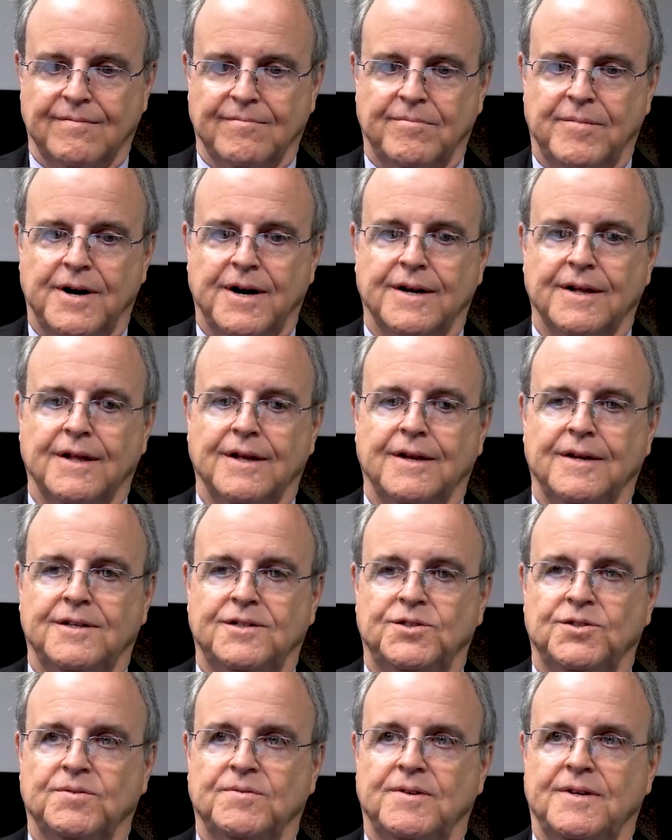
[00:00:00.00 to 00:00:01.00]
bodily
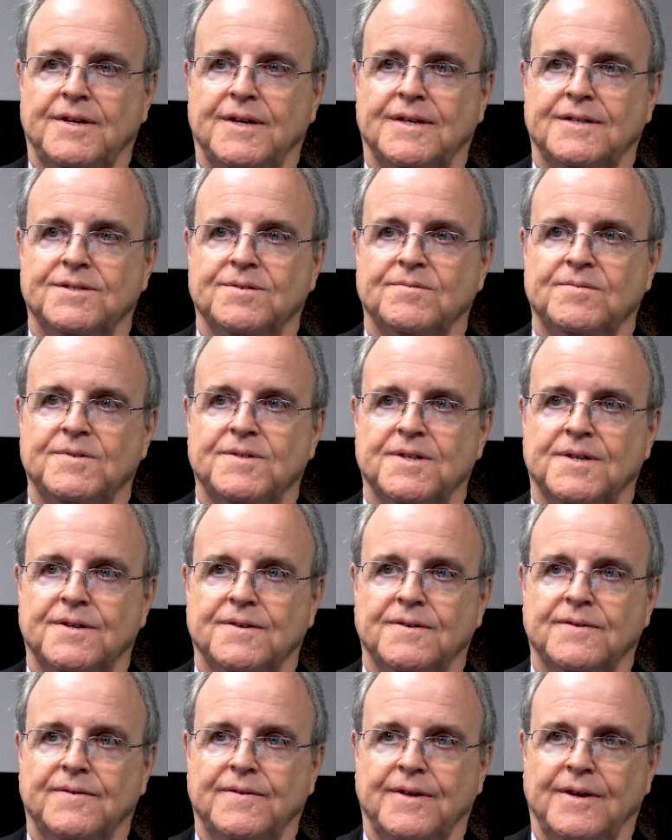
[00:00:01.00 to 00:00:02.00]
injury as a
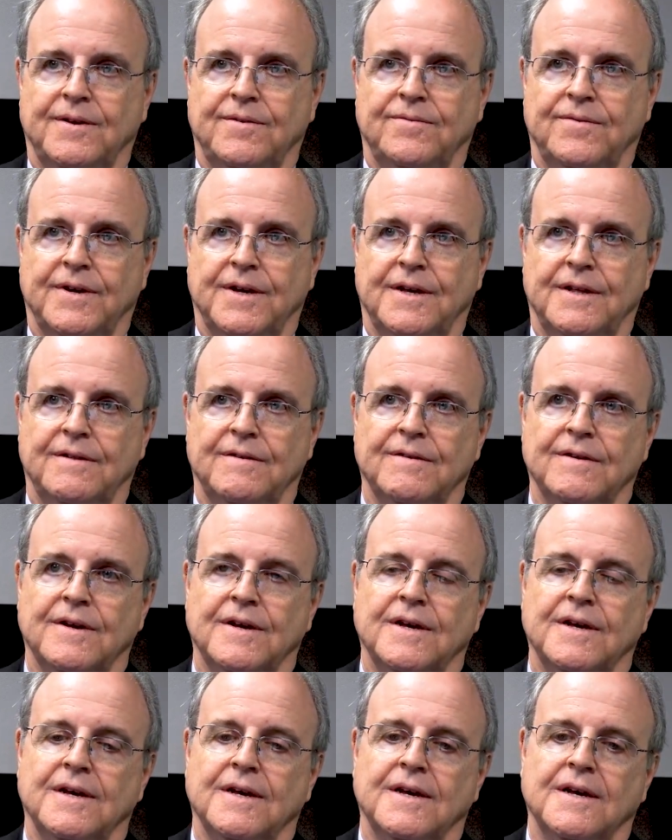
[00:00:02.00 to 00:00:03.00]
result of the event.
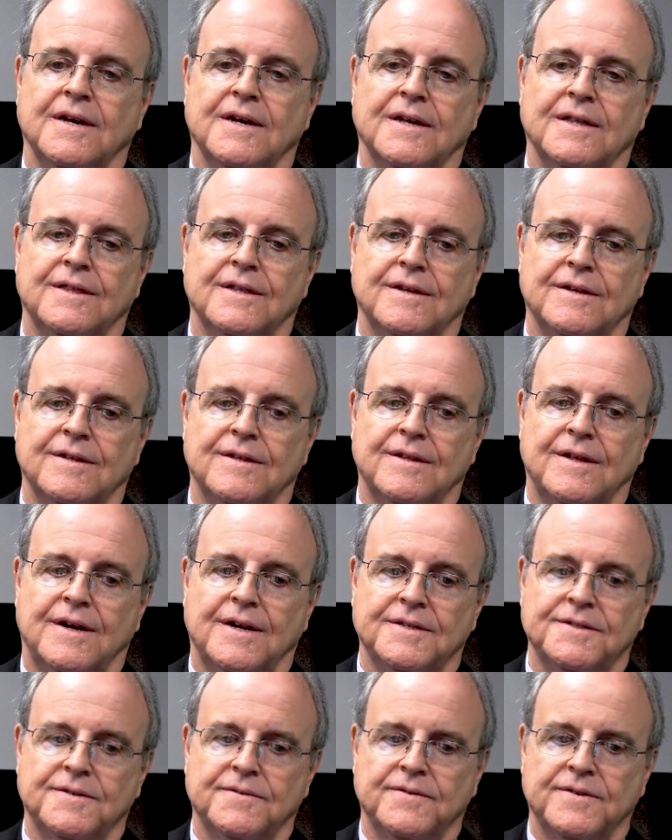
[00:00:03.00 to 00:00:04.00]
The
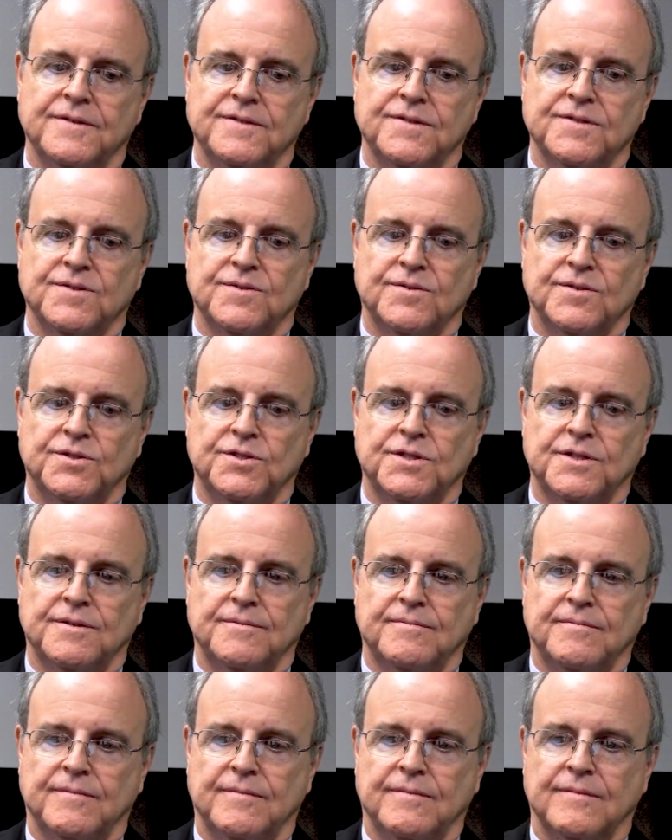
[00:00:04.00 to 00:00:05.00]
loss of
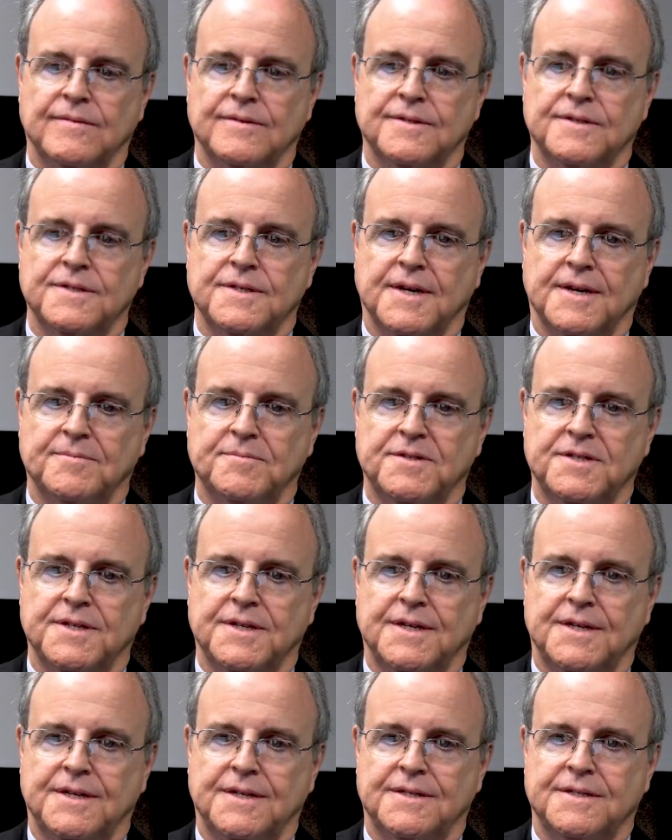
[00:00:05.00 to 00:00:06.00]
consortium steps
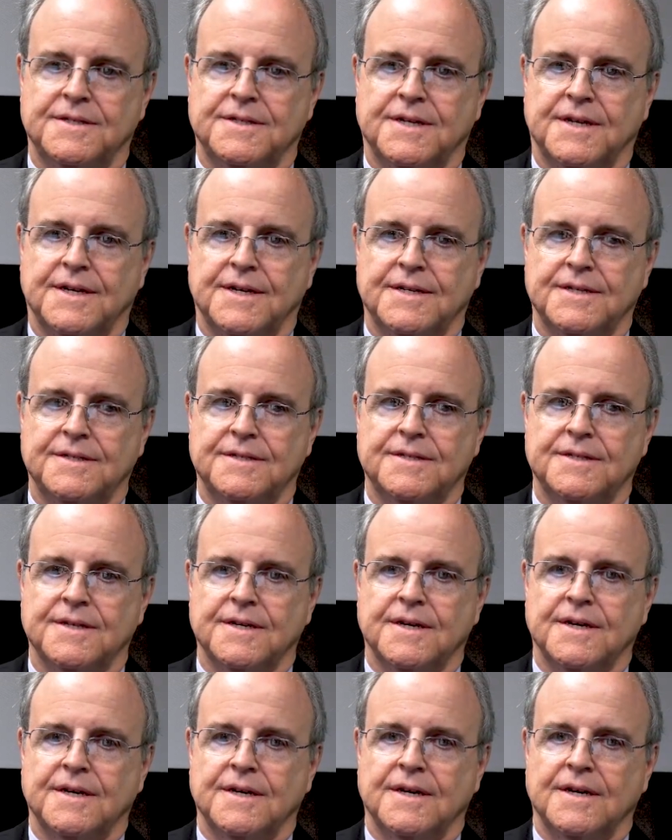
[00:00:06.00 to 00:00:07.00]
in and says,
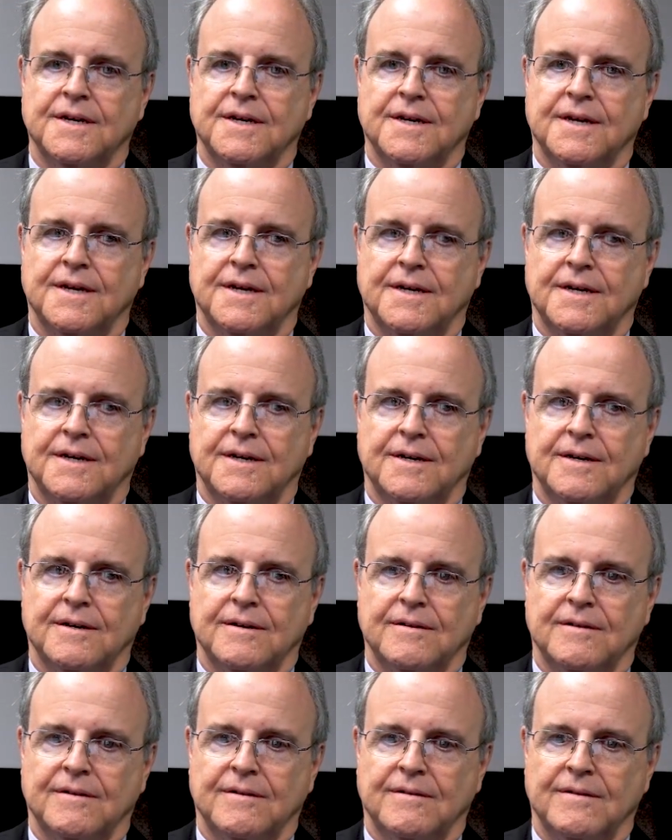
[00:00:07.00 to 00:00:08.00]

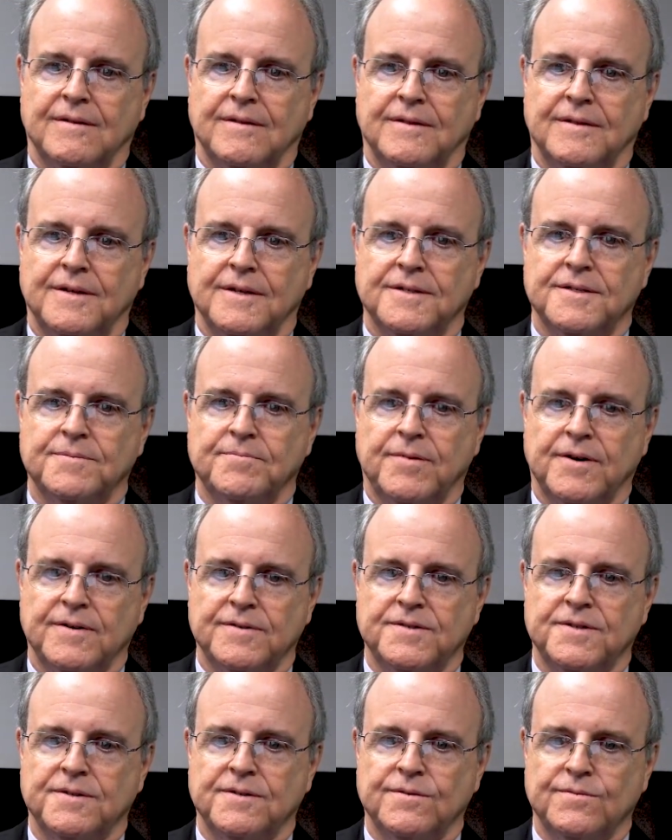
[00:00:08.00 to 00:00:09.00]
this
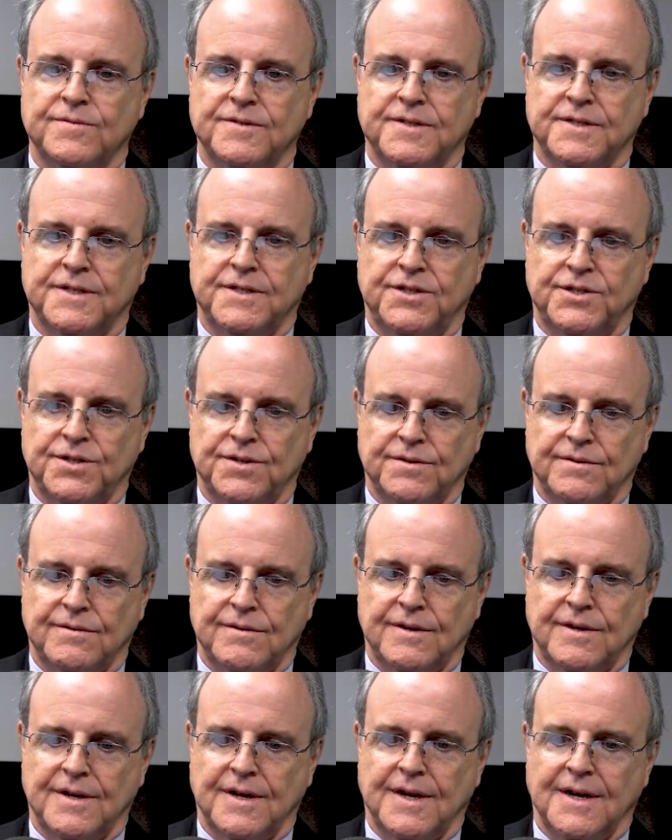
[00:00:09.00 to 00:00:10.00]
person who was injured
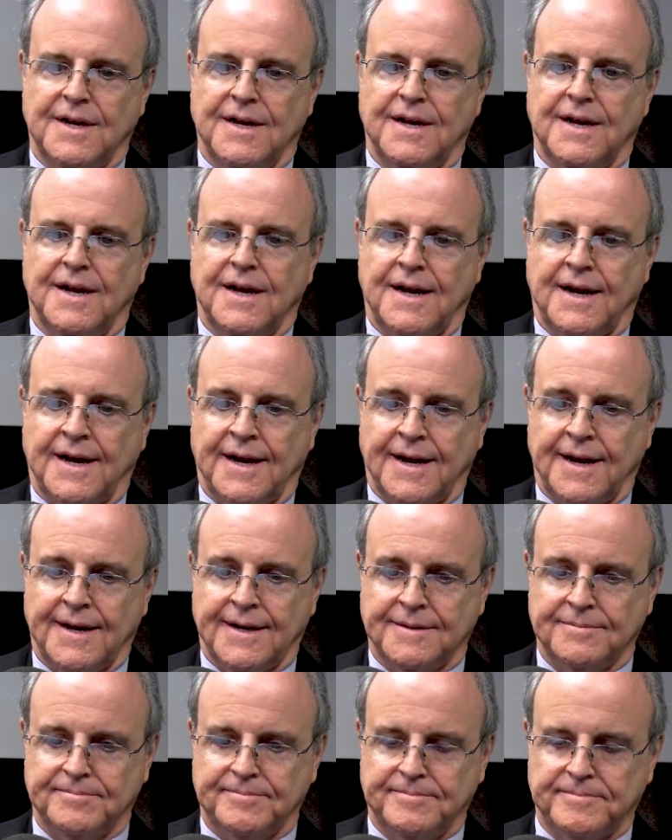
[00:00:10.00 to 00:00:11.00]
had